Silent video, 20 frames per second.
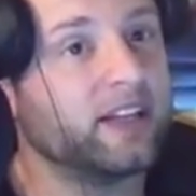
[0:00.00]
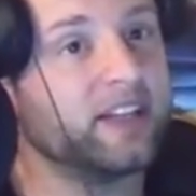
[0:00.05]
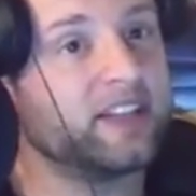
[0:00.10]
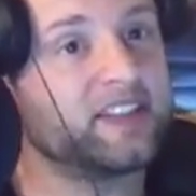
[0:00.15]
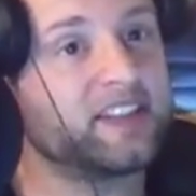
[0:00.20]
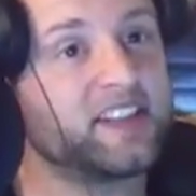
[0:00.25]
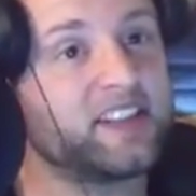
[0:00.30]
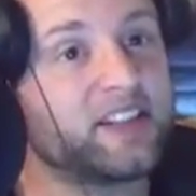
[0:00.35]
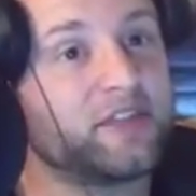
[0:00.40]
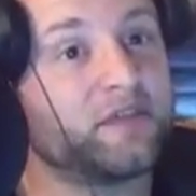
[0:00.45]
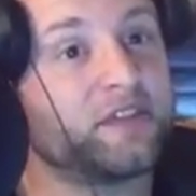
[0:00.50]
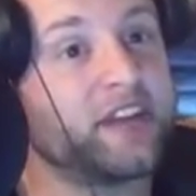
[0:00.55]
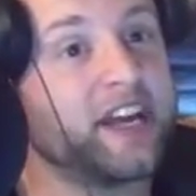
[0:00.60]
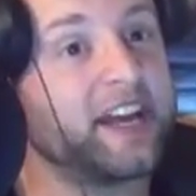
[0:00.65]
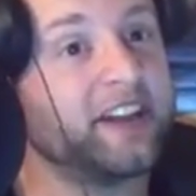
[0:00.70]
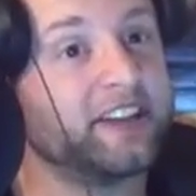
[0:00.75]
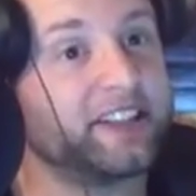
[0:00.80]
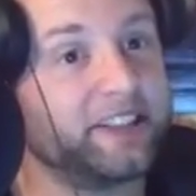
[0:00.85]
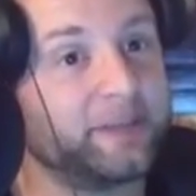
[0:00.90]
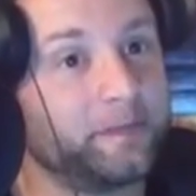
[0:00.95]
Hi, this
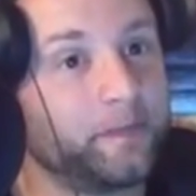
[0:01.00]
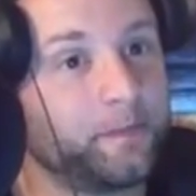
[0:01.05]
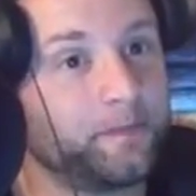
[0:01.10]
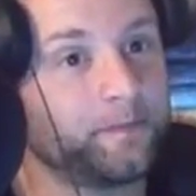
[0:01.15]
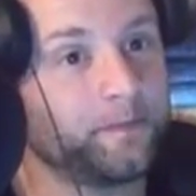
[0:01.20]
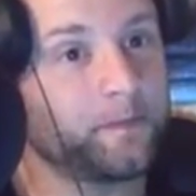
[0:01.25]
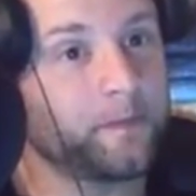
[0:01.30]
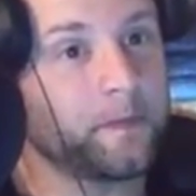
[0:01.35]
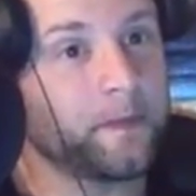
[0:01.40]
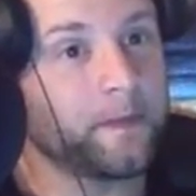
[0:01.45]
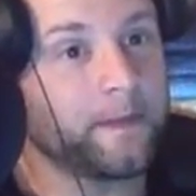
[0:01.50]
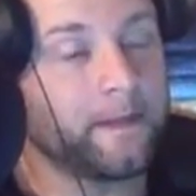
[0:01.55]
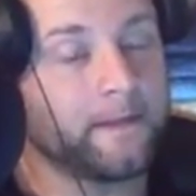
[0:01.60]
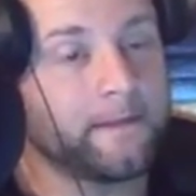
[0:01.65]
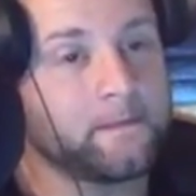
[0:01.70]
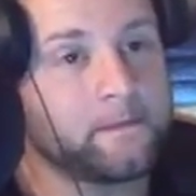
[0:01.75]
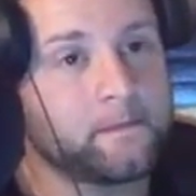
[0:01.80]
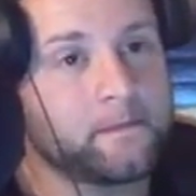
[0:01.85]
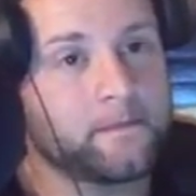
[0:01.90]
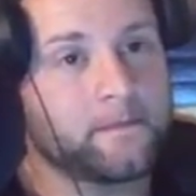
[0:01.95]
is Rob Kay.
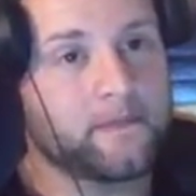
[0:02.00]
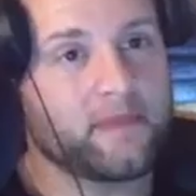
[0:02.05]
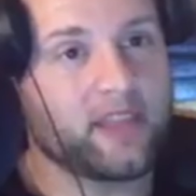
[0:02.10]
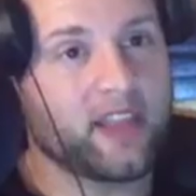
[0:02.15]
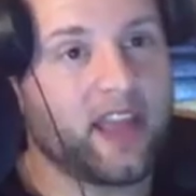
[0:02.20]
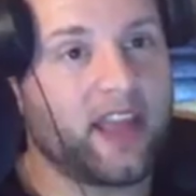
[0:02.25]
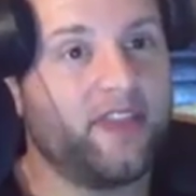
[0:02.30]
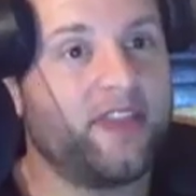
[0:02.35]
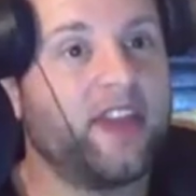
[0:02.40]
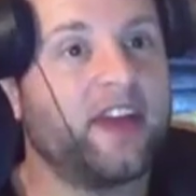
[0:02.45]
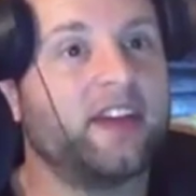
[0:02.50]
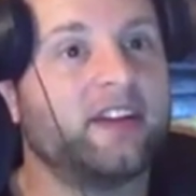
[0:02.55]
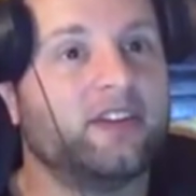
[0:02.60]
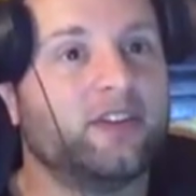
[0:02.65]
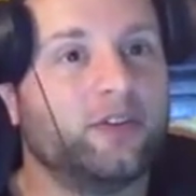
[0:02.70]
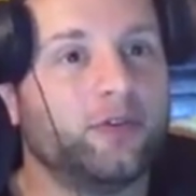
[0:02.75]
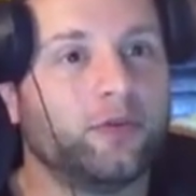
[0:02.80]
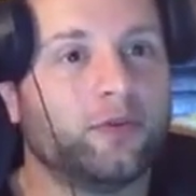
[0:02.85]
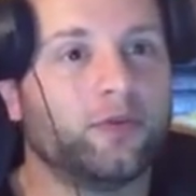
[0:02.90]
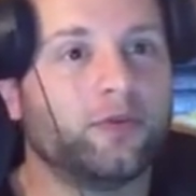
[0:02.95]
And I'm Callie
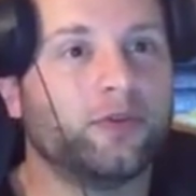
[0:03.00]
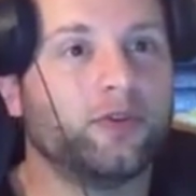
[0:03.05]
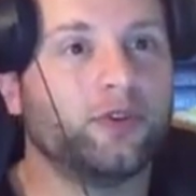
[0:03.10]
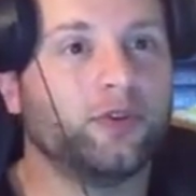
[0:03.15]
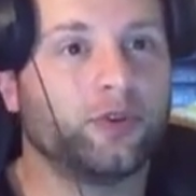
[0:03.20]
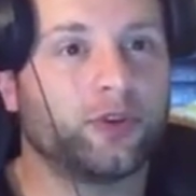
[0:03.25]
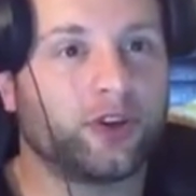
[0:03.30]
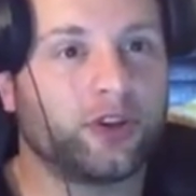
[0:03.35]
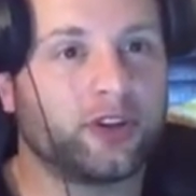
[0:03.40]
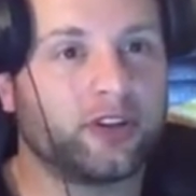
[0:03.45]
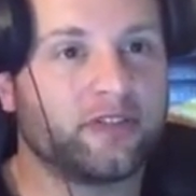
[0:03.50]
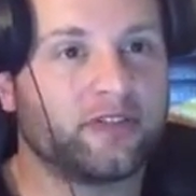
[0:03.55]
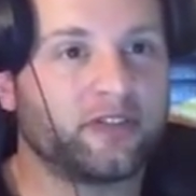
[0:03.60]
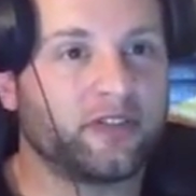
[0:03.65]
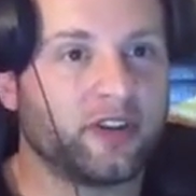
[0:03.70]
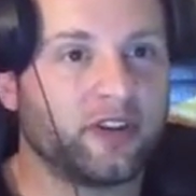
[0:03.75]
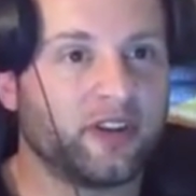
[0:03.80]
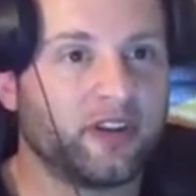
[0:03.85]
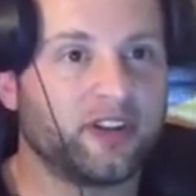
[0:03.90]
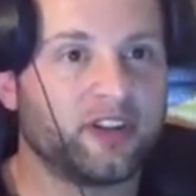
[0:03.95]
Alpert. And we're hosts of the
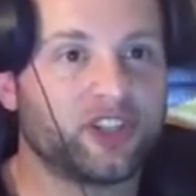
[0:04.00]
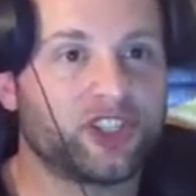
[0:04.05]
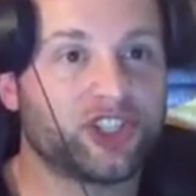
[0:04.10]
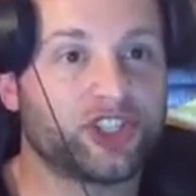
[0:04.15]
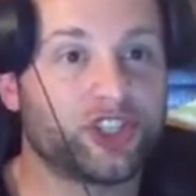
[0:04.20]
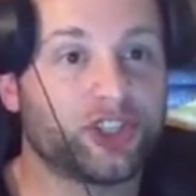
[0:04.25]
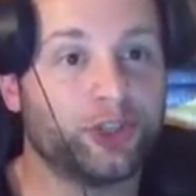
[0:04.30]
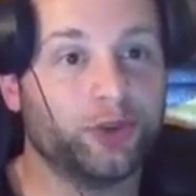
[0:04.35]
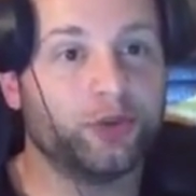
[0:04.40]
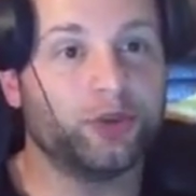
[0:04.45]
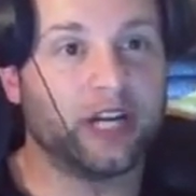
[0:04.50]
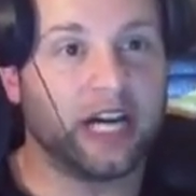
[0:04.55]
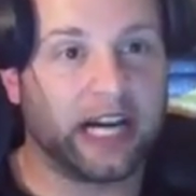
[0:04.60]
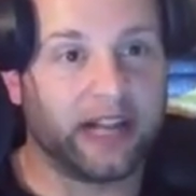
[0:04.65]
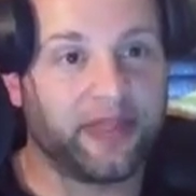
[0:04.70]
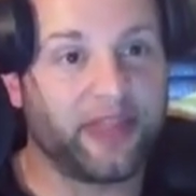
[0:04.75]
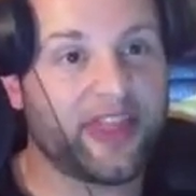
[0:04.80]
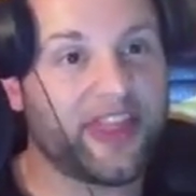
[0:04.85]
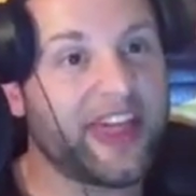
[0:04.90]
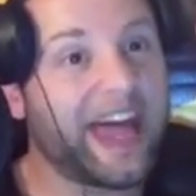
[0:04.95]
Rob and Callie Show.
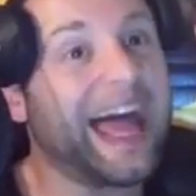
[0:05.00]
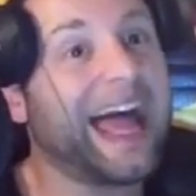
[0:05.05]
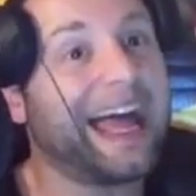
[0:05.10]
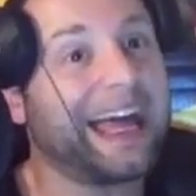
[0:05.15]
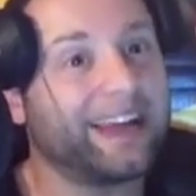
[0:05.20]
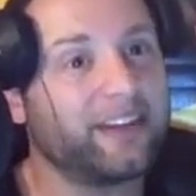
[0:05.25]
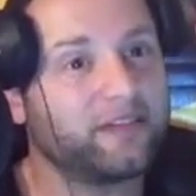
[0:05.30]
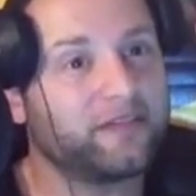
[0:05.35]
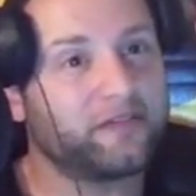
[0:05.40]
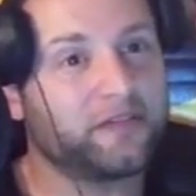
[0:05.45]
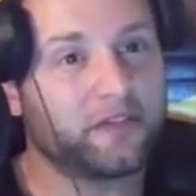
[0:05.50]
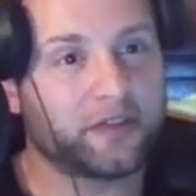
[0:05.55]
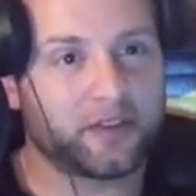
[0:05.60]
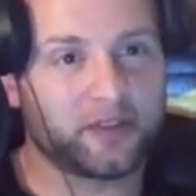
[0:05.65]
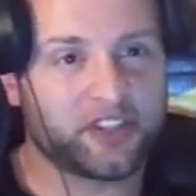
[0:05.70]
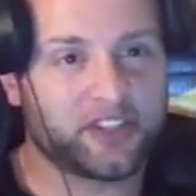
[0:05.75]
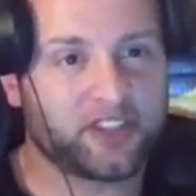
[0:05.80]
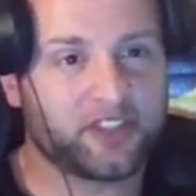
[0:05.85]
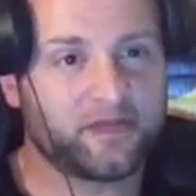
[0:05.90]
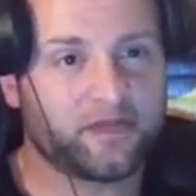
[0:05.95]
Are you looking for a
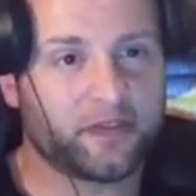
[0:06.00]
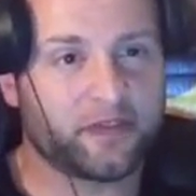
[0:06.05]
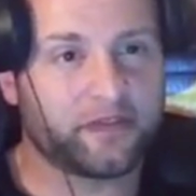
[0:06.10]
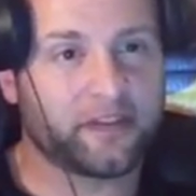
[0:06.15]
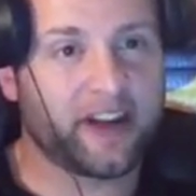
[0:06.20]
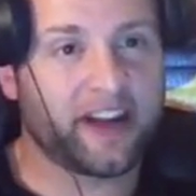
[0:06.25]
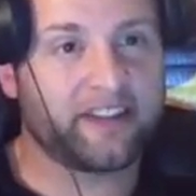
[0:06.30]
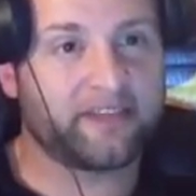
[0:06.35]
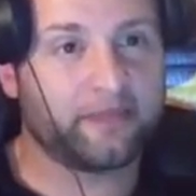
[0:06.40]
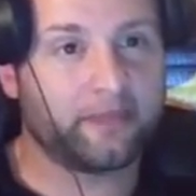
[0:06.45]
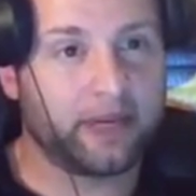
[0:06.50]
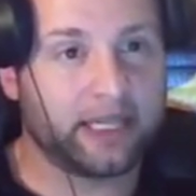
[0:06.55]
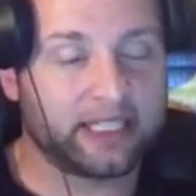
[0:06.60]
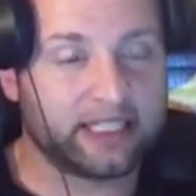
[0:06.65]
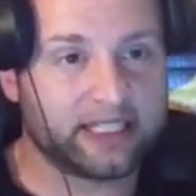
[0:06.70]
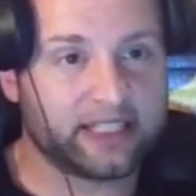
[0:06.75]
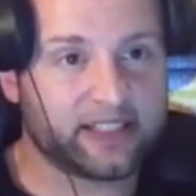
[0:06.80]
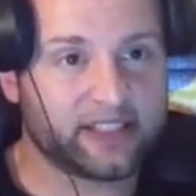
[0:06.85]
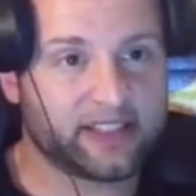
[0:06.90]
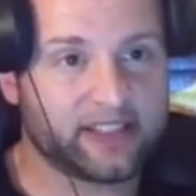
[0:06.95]
show that talks about
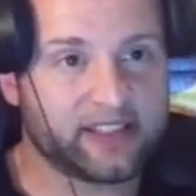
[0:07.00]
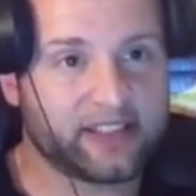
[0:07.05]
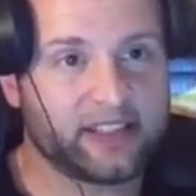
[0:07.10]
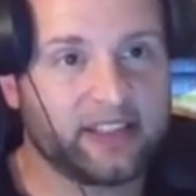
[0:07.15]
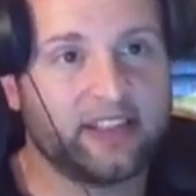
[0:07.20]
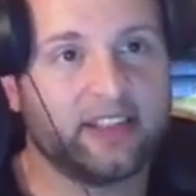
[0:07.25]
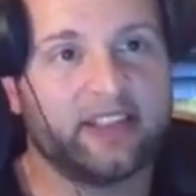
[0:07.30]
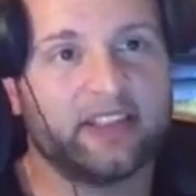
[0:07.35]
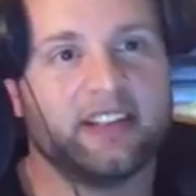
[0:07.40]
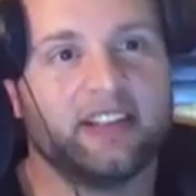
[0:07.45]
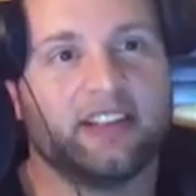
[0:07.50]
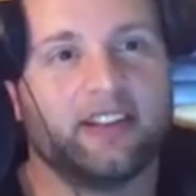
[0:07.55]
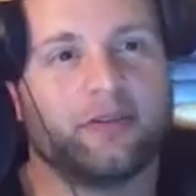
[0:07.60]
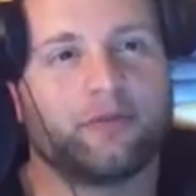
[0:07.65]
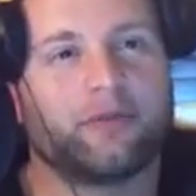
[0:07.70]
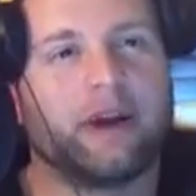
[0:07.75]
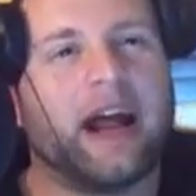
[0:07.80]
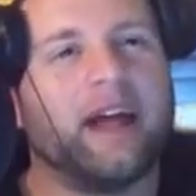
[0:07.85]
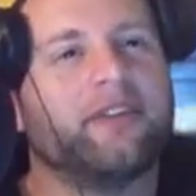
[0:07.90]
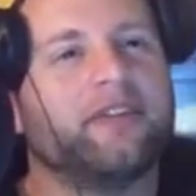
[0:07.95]
real stuff like
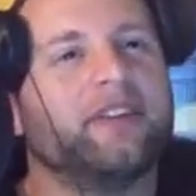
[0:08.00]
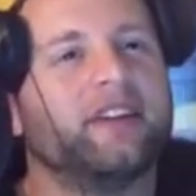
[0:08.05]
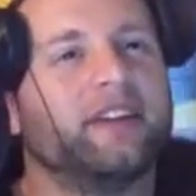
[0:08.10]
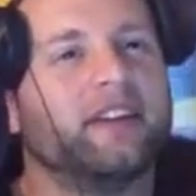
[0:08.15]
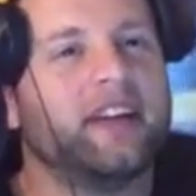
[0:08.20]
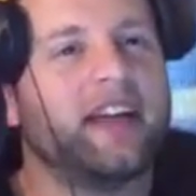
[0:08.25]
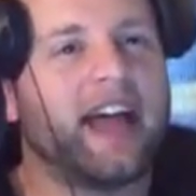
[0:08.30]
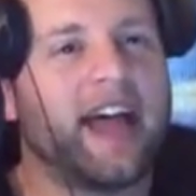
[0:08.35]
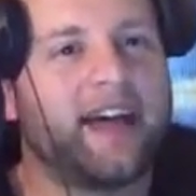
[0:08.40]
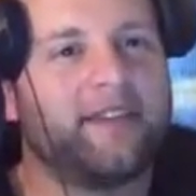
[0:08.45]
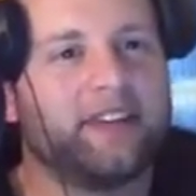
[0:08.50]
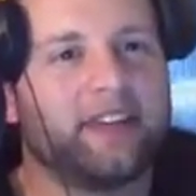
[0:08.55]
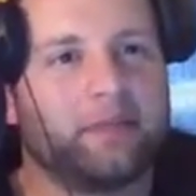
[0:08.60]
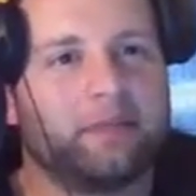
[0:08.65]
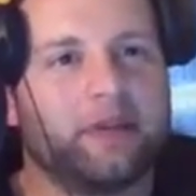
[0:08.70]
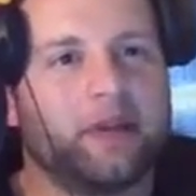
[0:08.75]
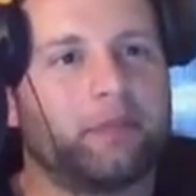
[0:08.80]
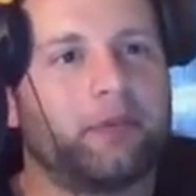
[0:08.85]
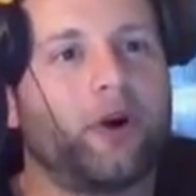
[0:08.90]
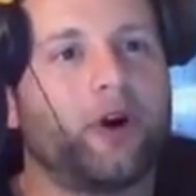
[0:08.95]
life, love, the
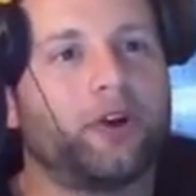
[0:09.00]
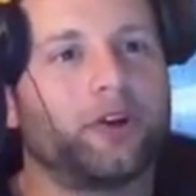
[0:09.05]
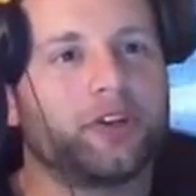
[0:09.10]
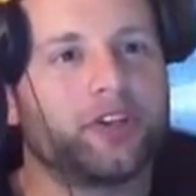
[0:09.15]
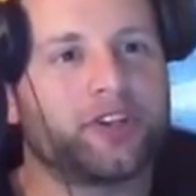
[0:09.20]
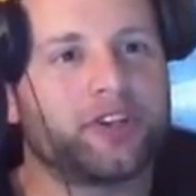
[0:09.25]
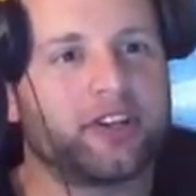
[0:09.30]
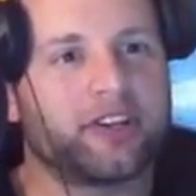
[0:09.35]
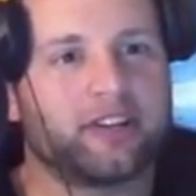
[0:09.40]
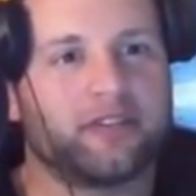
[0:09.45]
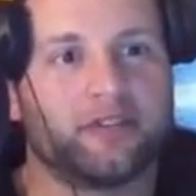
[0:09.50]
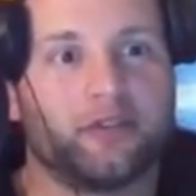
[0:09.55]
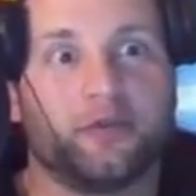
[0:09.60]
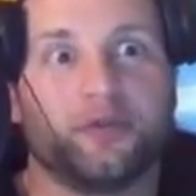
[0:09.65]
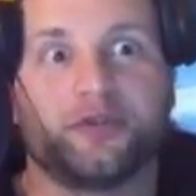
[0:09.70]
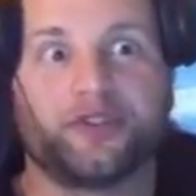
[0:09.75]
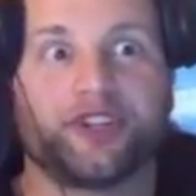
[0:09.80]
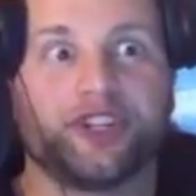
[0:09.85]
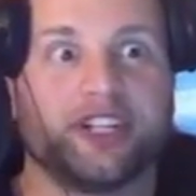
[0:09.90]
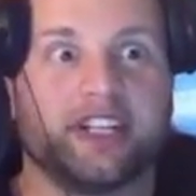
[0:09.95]
pursuit of being
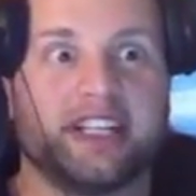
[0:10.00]
yourself?